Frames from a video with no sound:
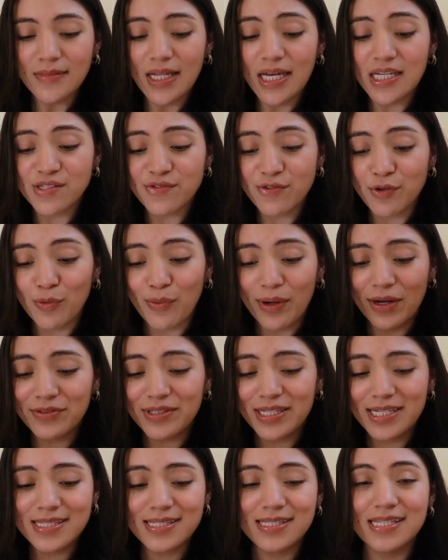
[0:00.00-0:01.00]
As for
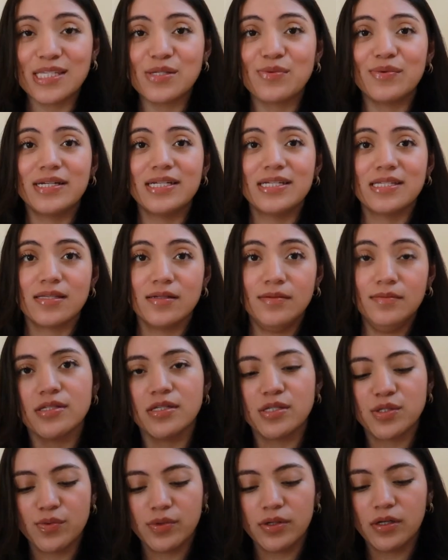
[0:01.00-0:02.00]
wellness, this one is
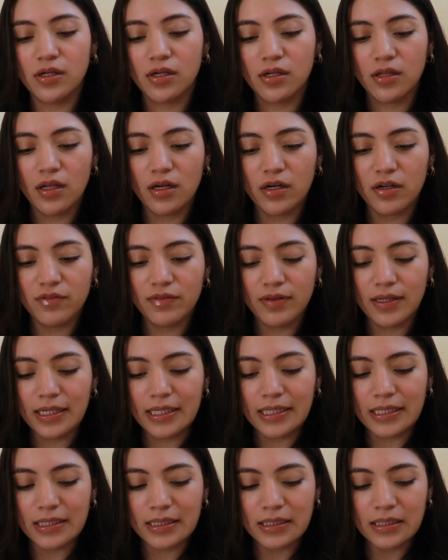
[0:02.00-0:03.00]
this one on a lot of
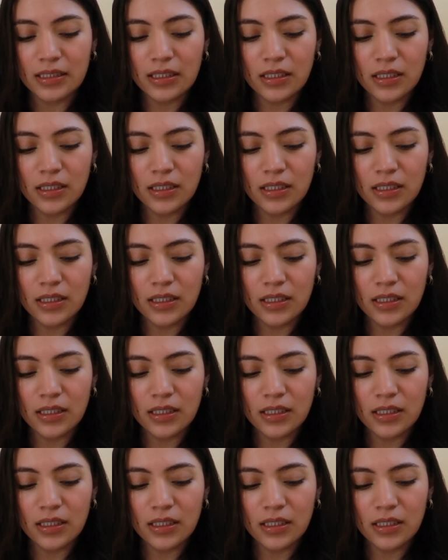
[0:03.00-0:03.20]
like